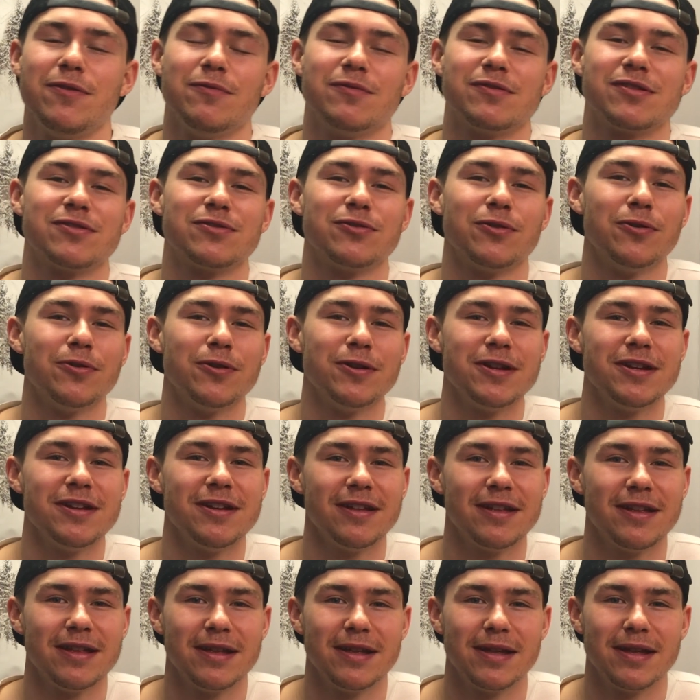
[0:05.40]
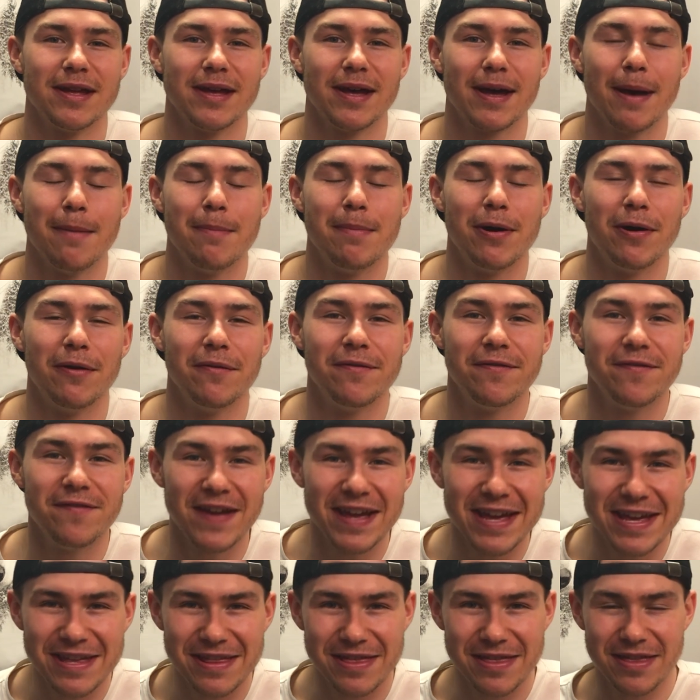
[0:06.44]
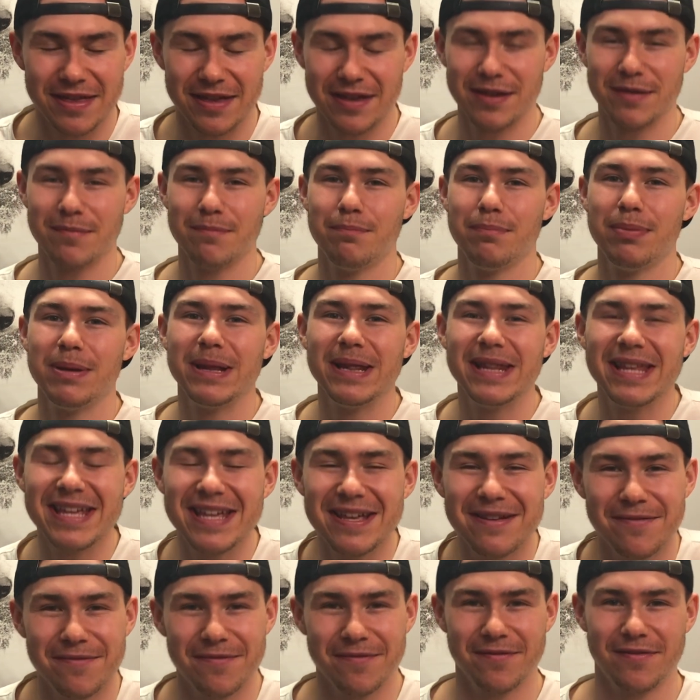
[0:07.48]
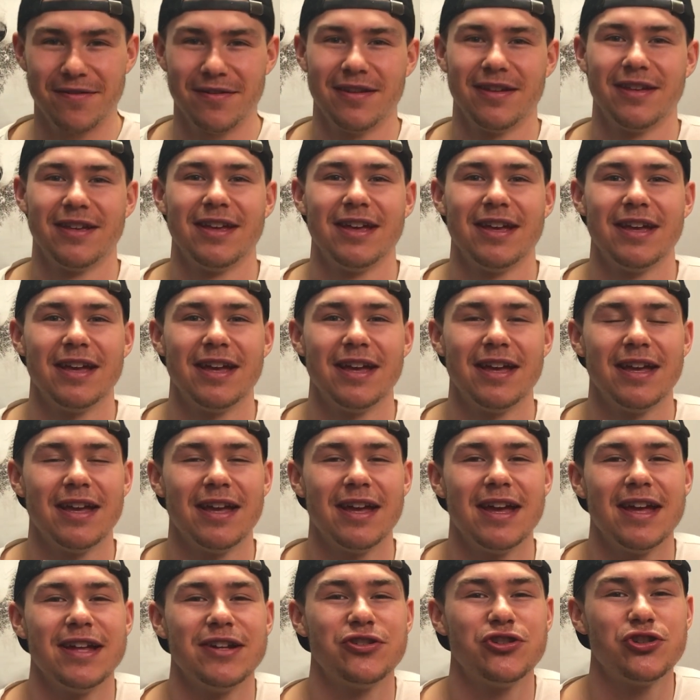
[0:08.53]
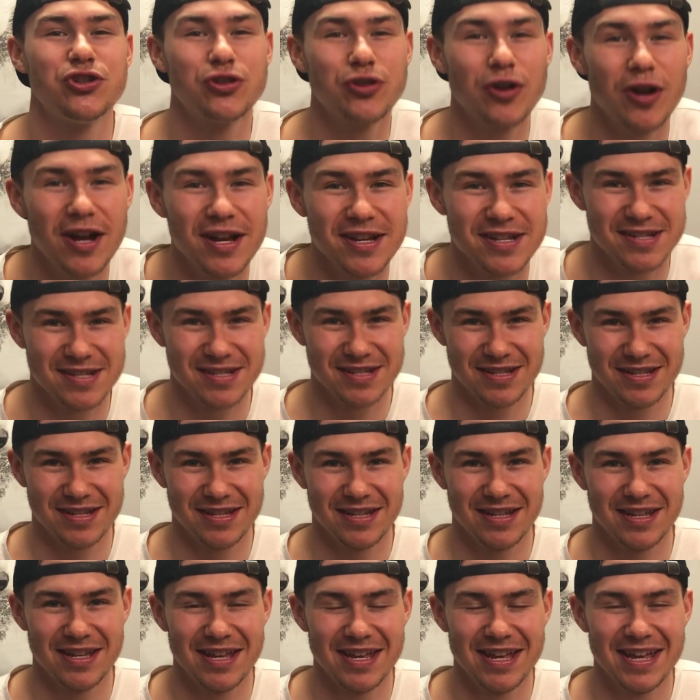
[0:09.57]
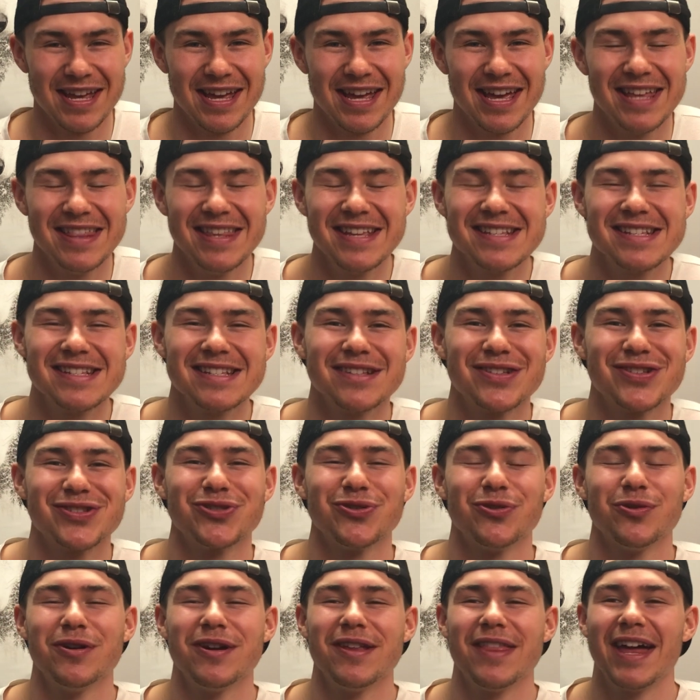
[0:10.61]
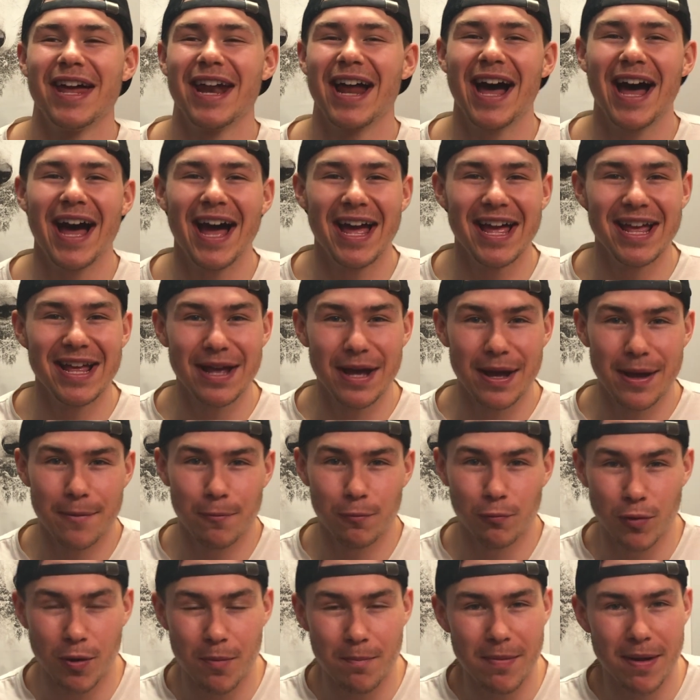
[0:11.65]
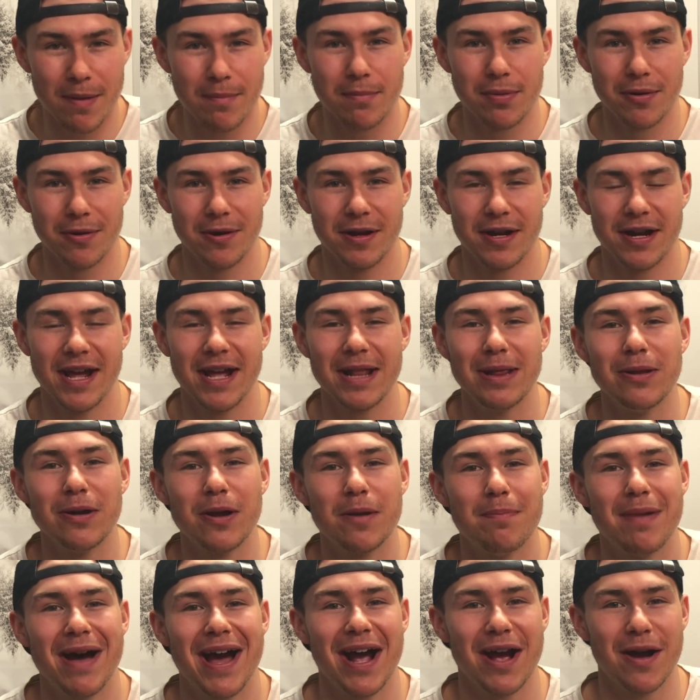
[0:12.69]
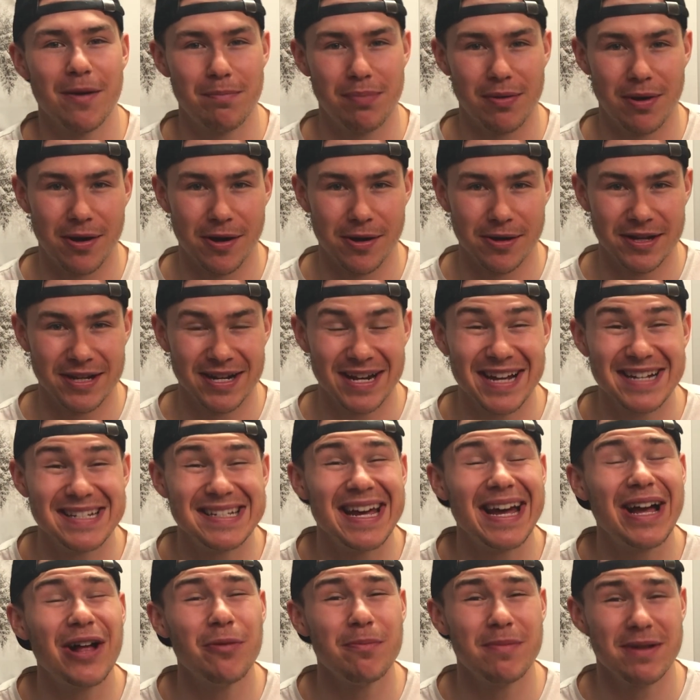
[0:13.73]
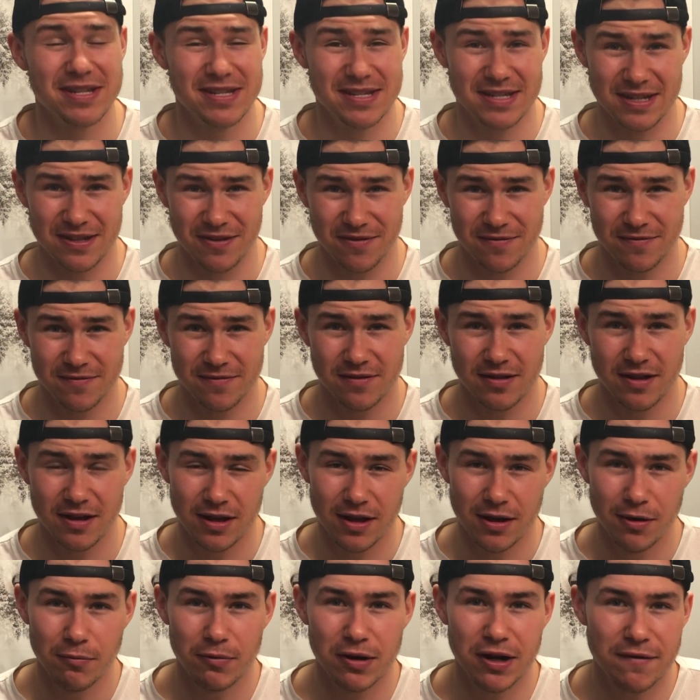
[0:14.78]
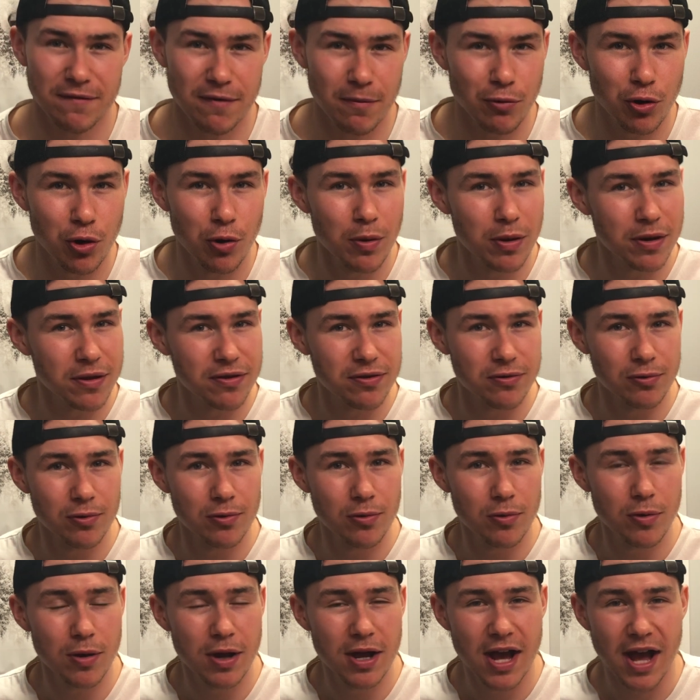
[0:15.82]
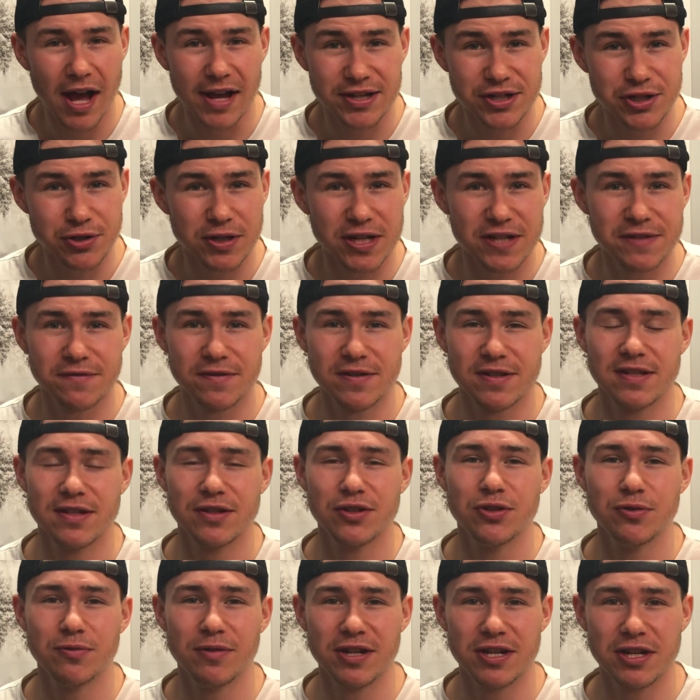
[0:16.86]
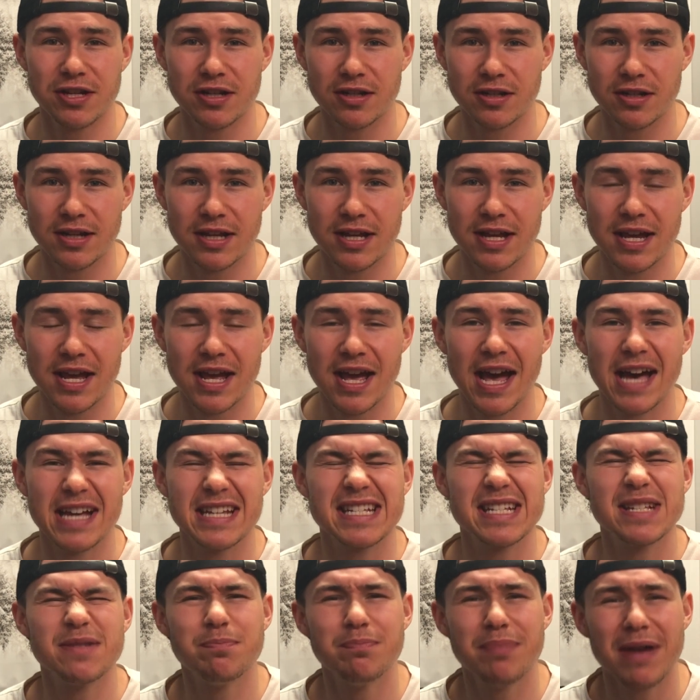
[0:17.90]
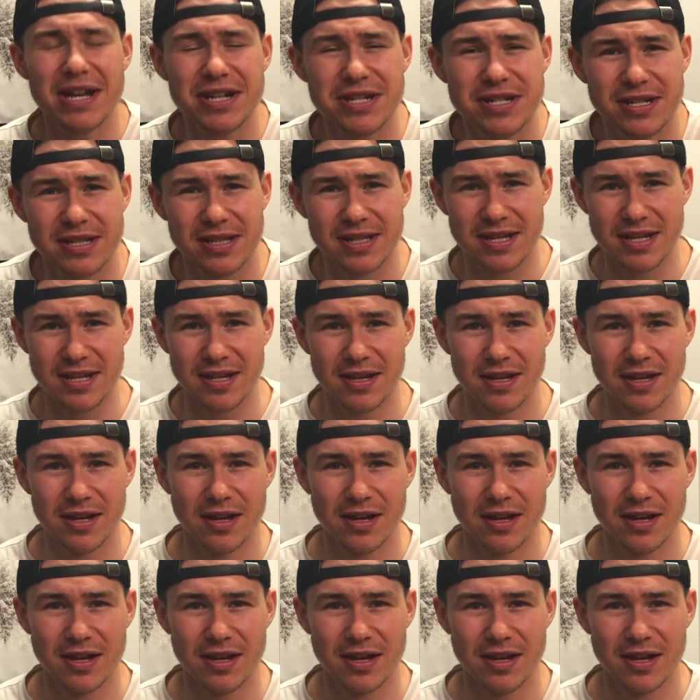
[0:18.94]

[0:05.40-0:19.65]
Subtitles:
you a story about faith, belief, and trust. And this is a story that I remember and I look back upon, and I tell myself whenever I'm going through a stressful situation, especially